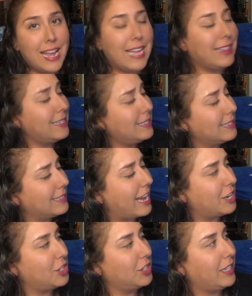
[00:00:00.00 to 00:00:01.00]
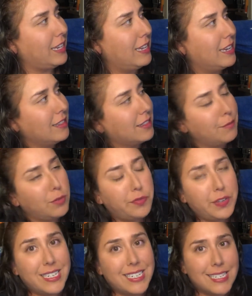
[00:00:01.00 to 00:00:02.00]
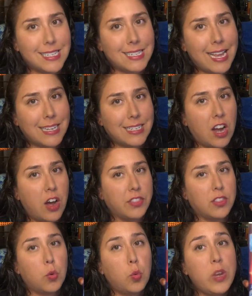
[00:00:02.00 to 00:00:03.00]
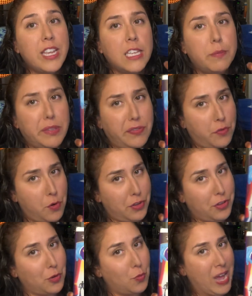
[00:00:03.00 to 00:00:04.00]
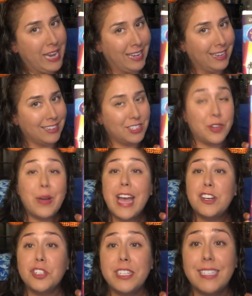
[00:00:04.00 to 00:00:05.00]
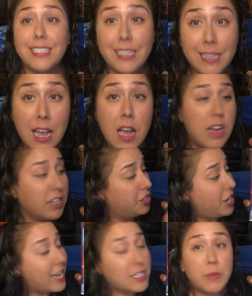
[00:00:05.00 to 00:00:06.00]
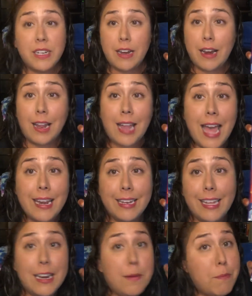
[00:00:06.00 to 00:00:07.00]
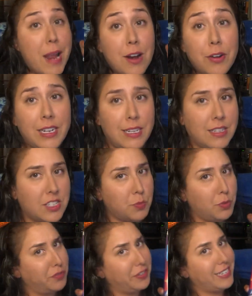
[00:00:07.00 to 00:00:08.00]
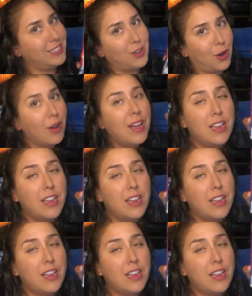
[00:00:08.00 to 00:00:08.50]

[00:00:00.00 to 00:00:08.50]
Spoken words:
And this is actually, the movie is set on the week before their wedding. So you actually see Jasmine and Aladdin getting married in this movie. So